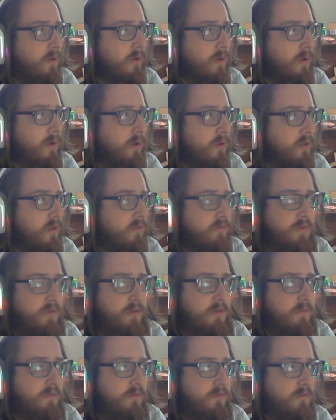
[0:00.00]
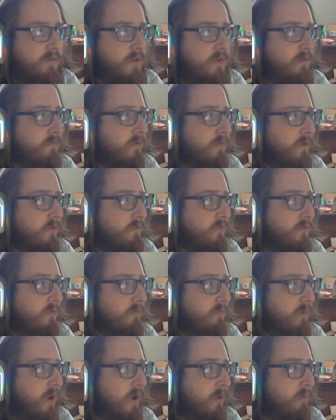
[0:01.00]
Let's see if this defaults the
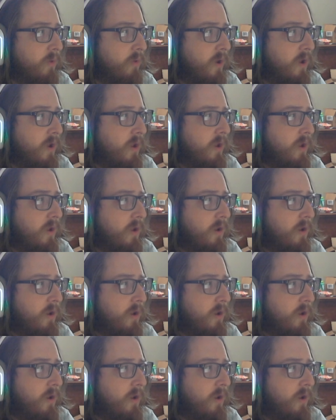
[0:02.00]
right way.